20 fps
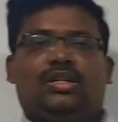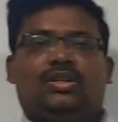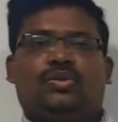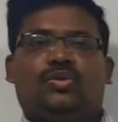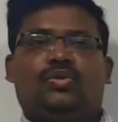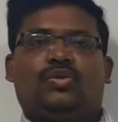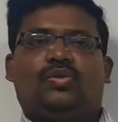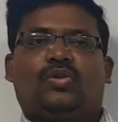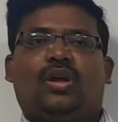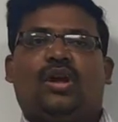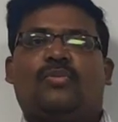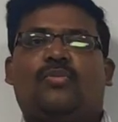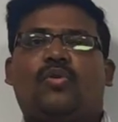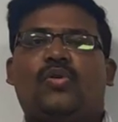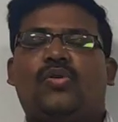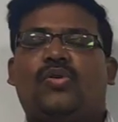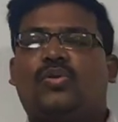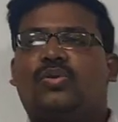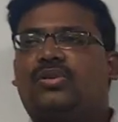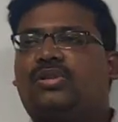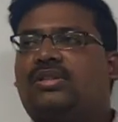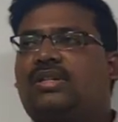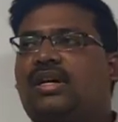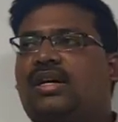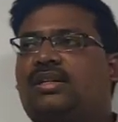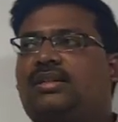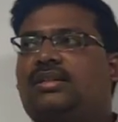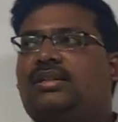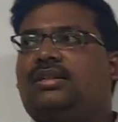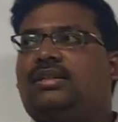So I am going to
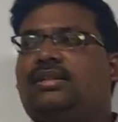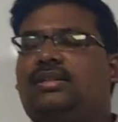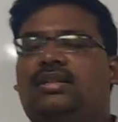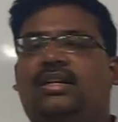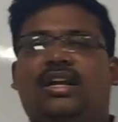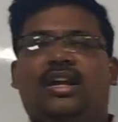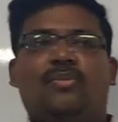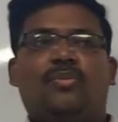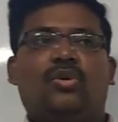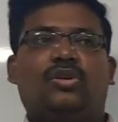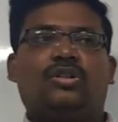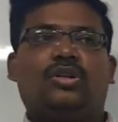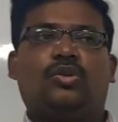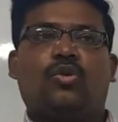start about the